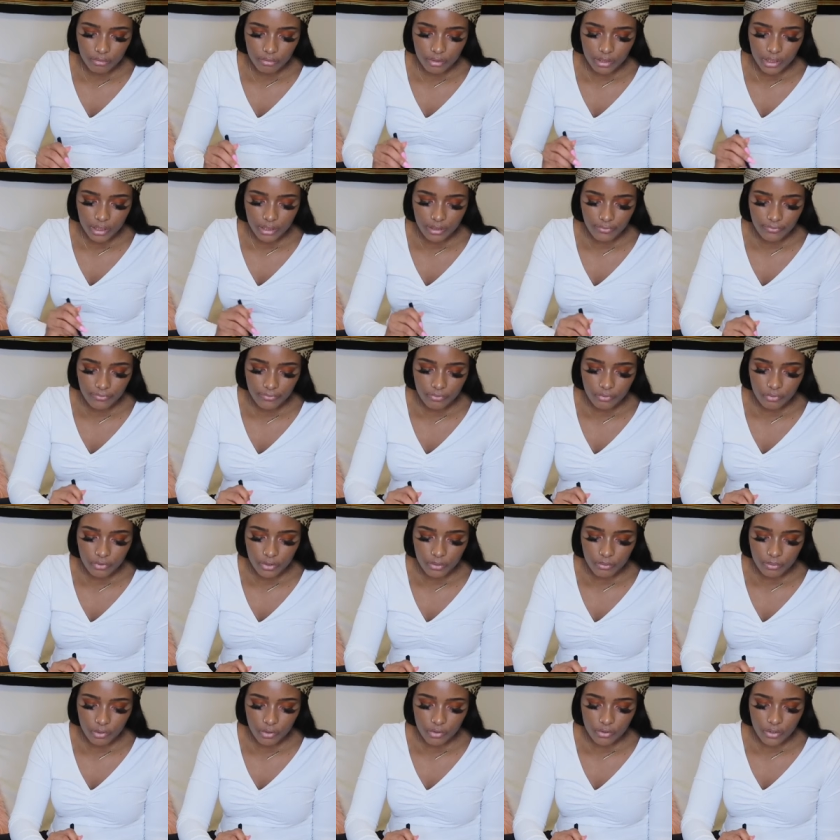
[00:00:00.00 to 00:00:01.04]
really
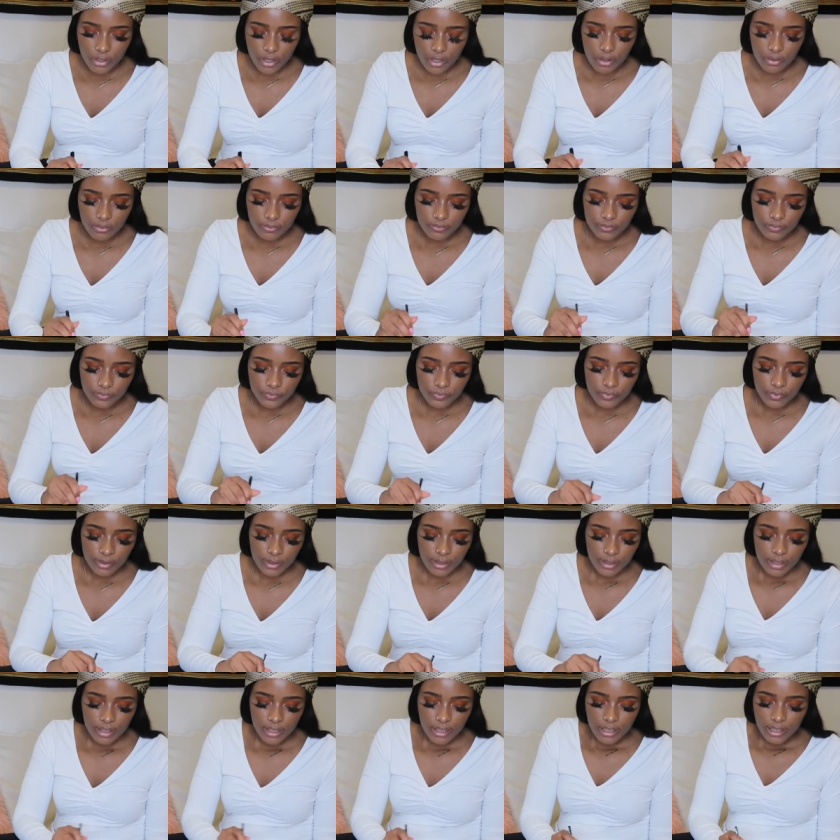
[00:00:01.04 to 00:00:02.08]
affordable though.
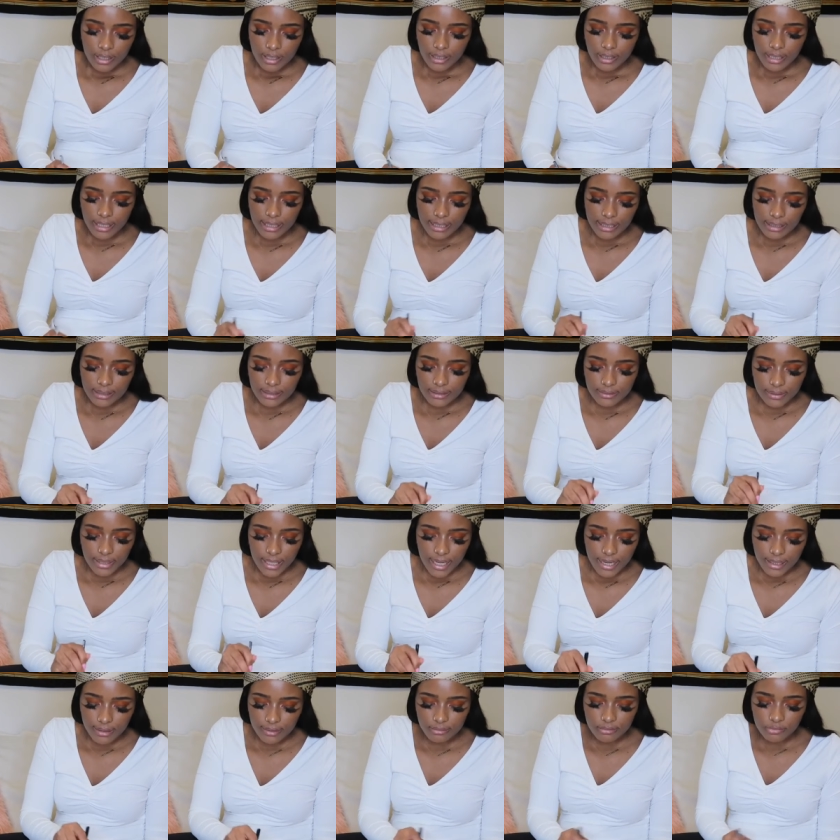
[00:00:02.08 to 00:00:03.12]
Like
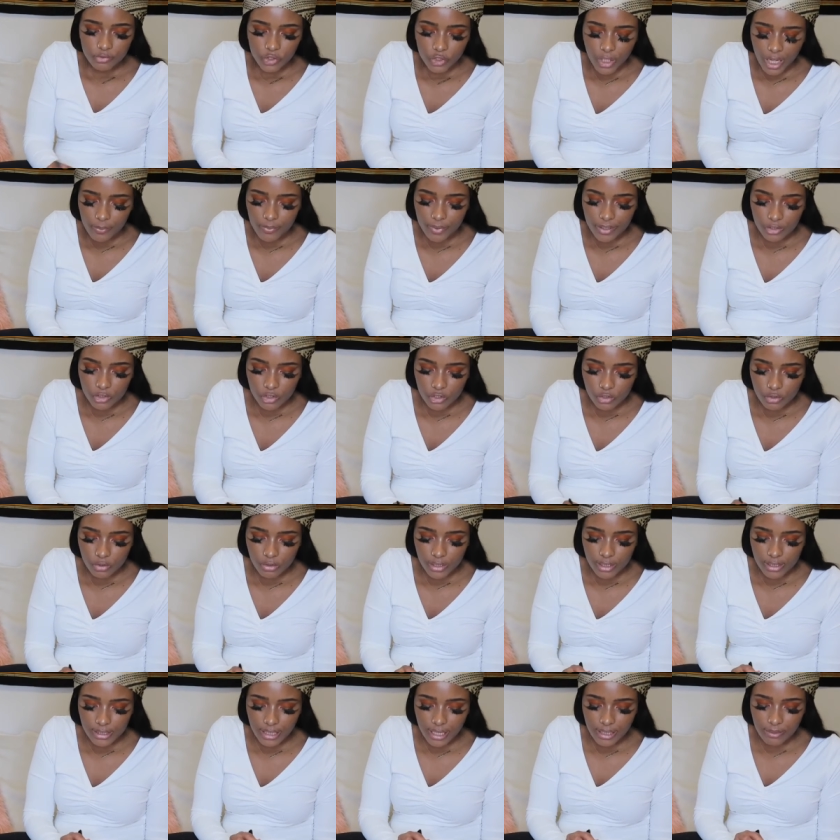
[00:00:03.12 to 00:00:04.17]
I shop at
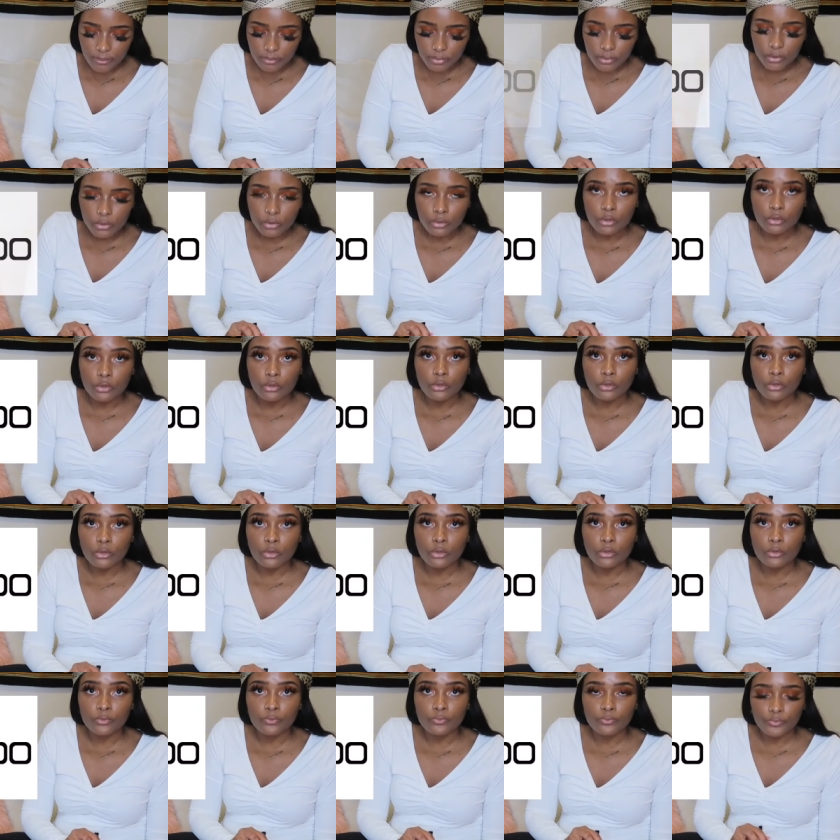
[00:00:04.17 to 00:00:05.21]
stores like
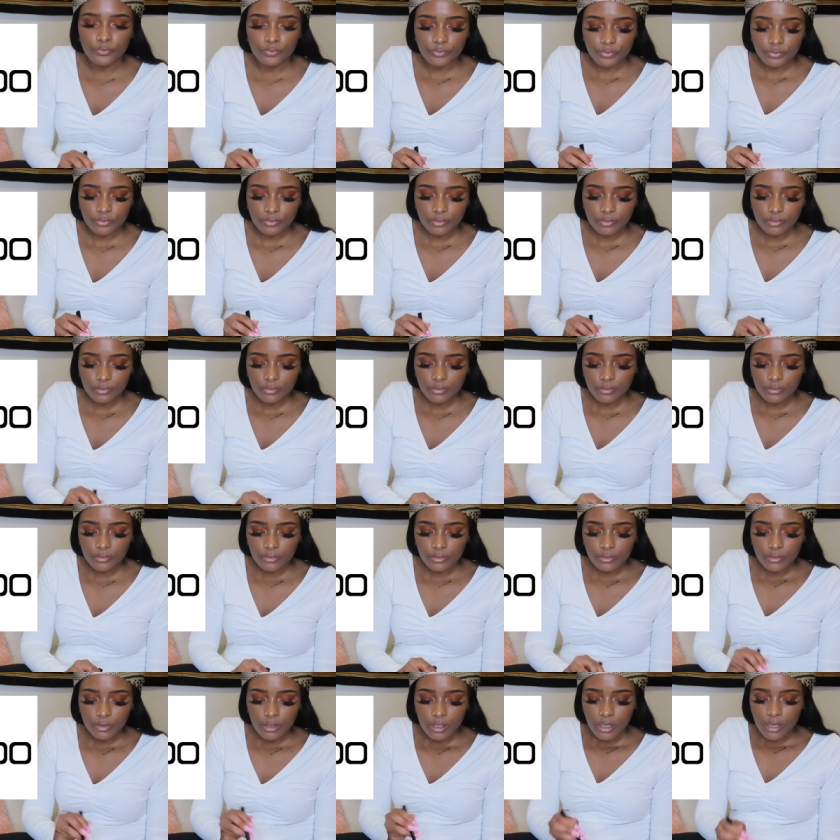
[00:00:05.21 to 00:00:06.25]
Boohoo.
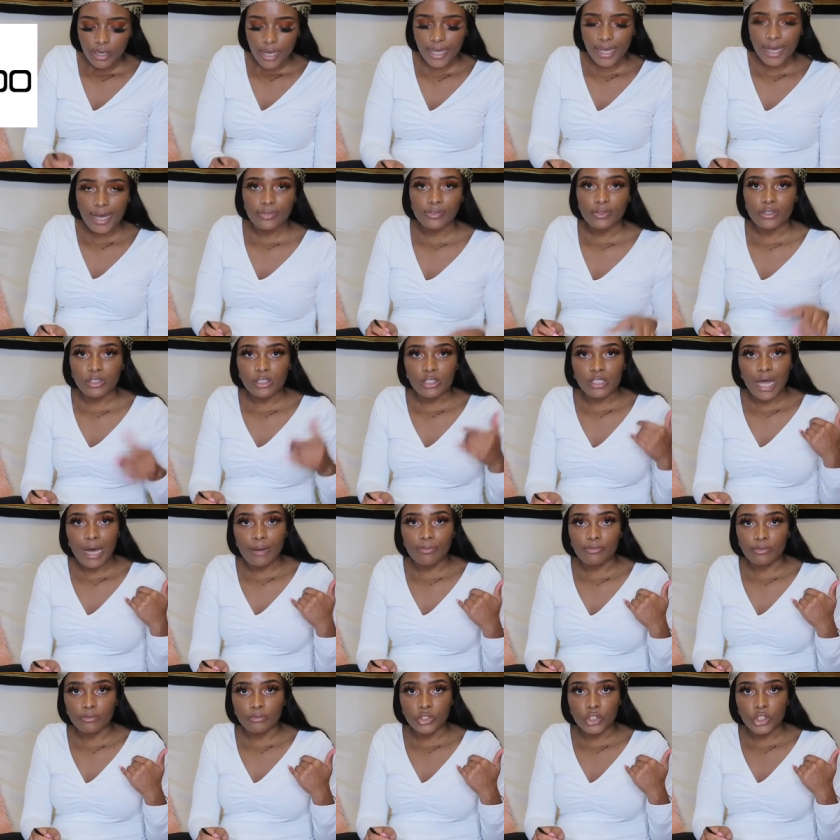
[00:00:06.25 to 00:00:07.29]
I got this
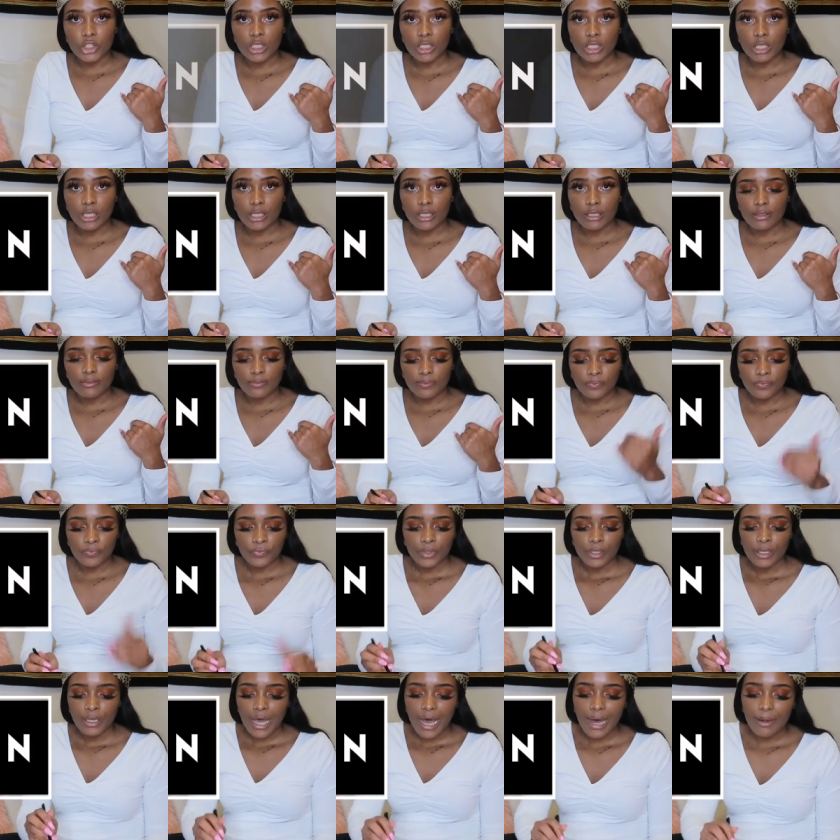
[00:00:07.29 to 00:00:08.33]
top from Shein.
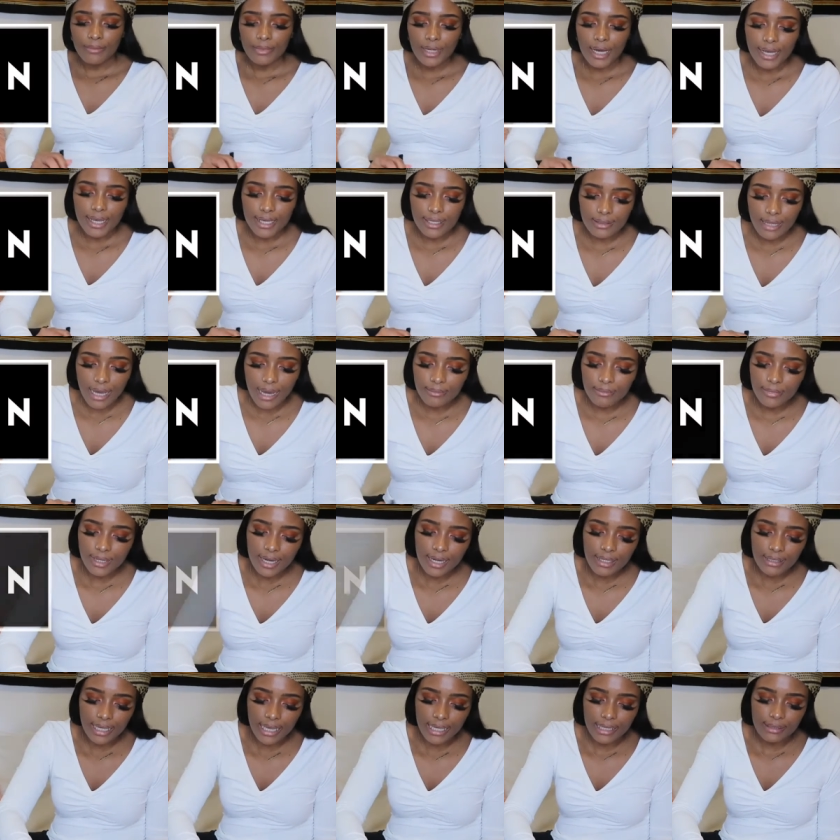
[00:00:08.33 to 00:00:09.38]
I'm
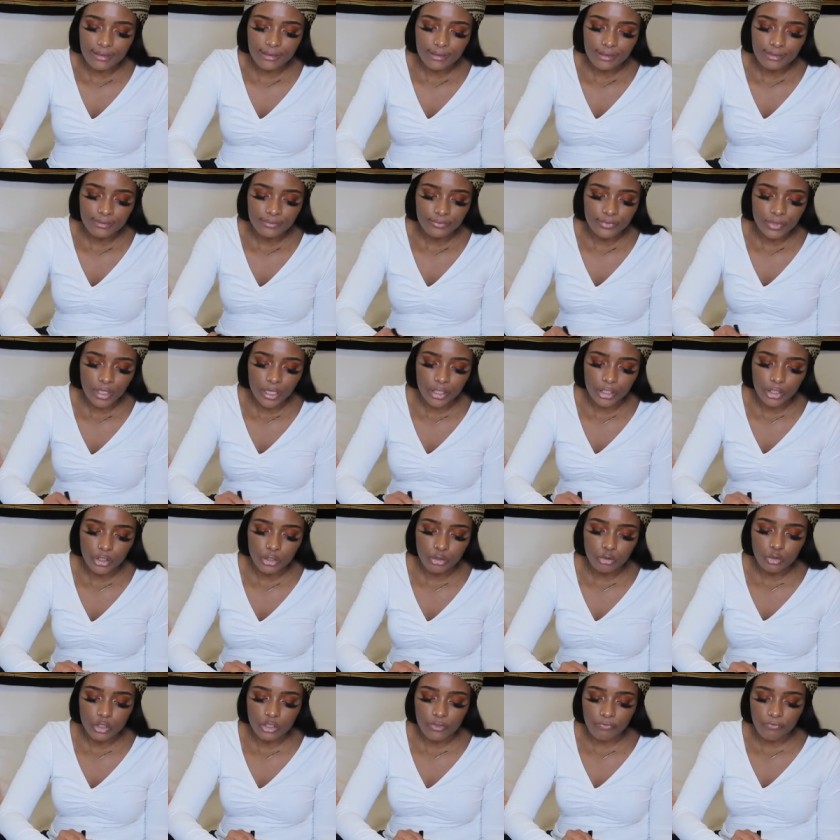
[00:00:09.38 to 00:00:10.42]
not like a
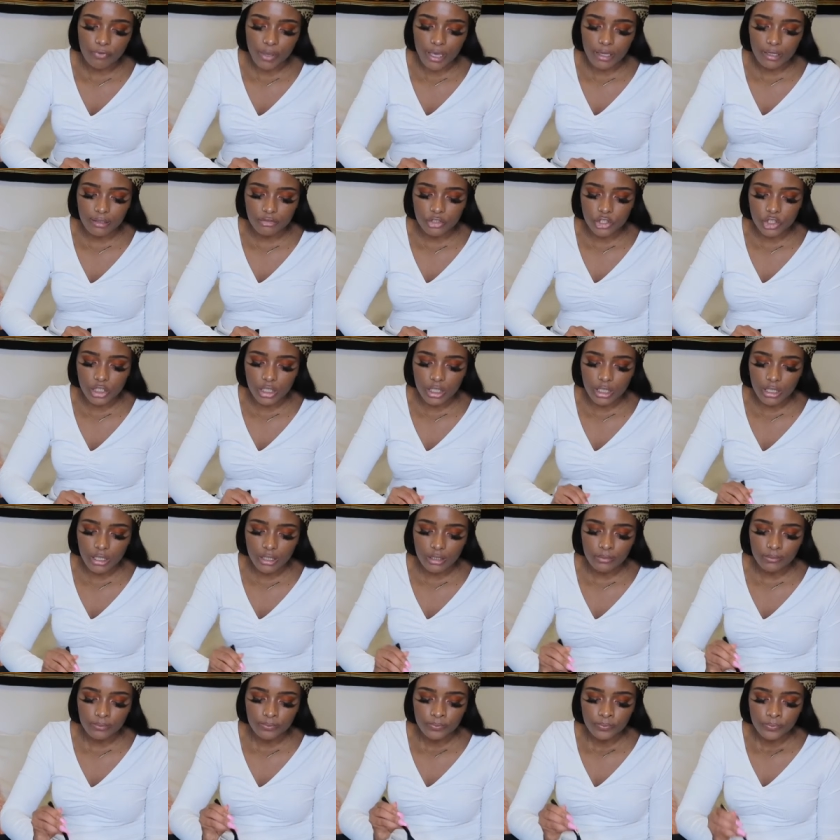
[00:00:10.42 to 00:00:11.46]
huge fan of
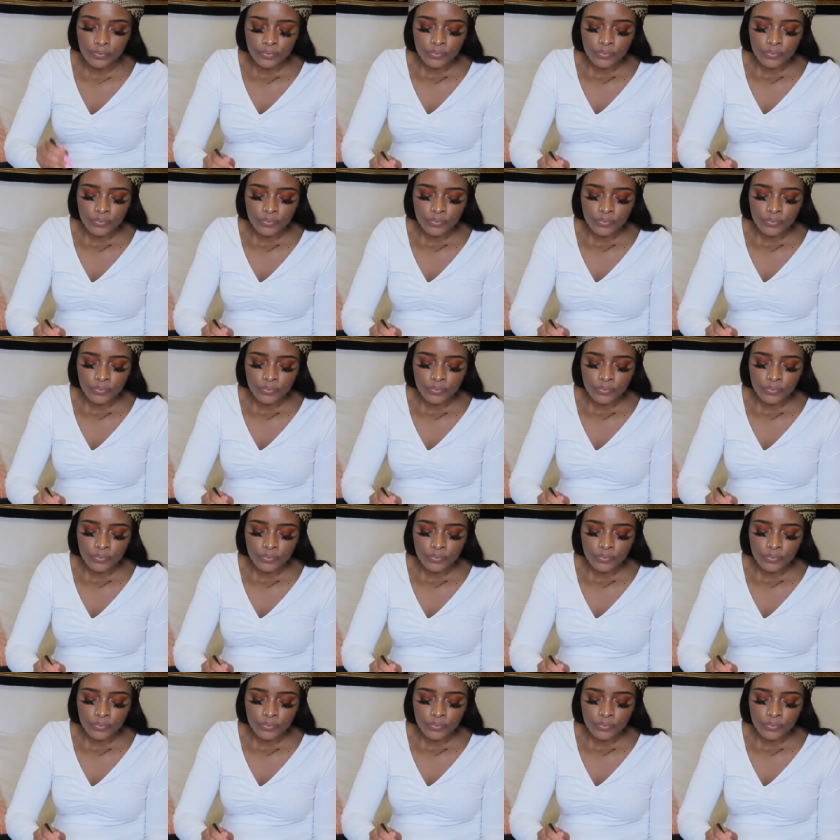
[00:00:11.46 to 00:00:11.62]
Shein